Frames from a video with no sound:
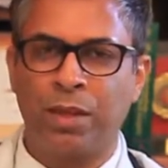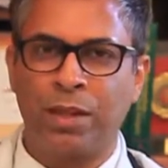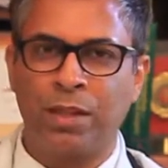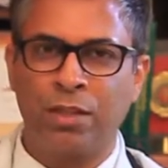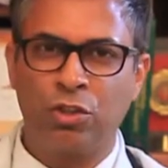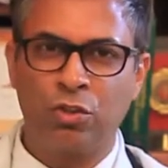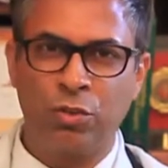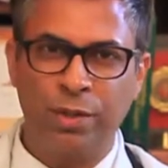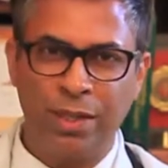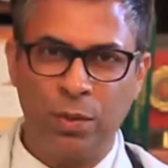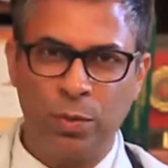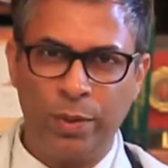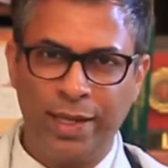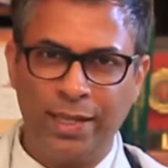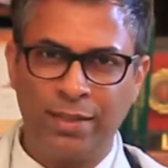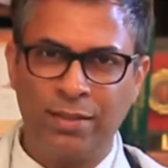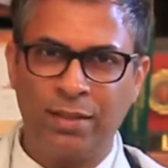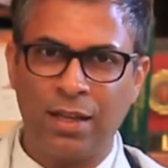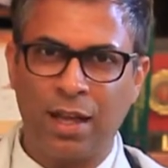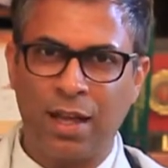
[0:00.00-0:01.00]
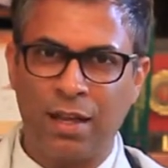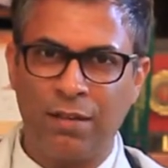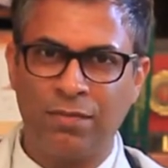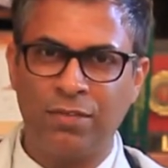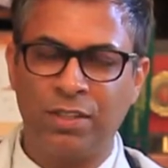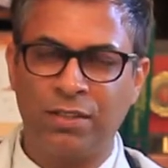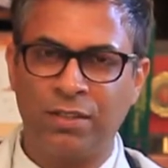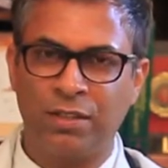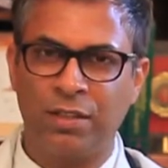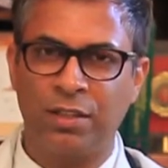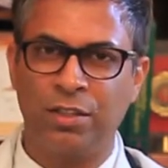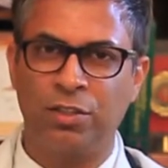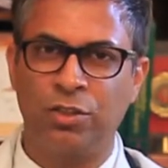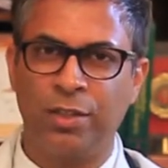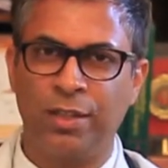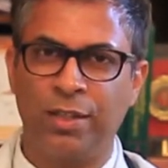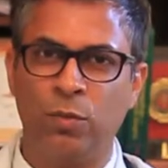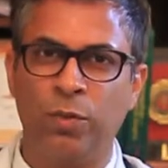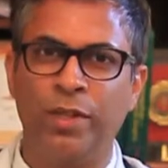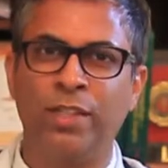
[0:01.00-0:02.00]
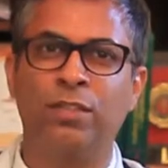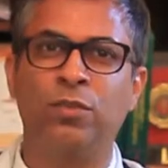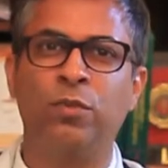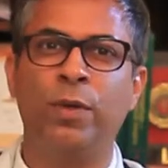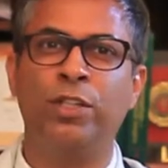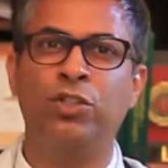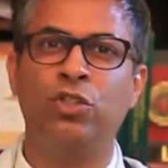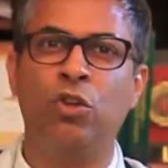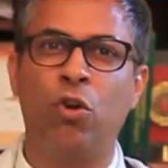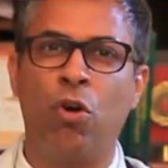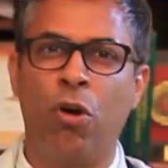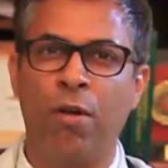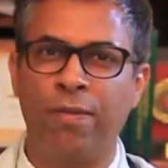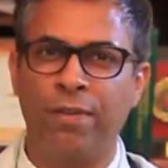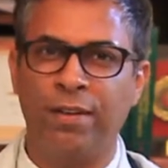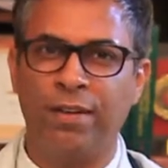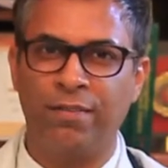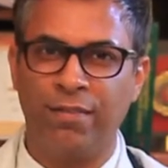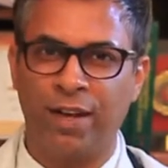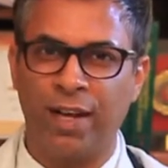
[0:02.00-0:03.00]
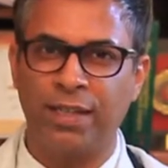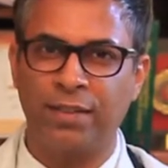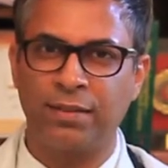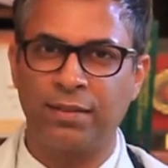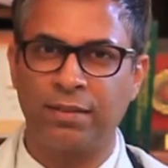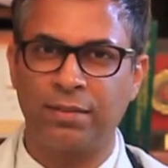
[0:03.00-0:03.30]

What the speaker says: 3 weeks after surgery, we switch on the device,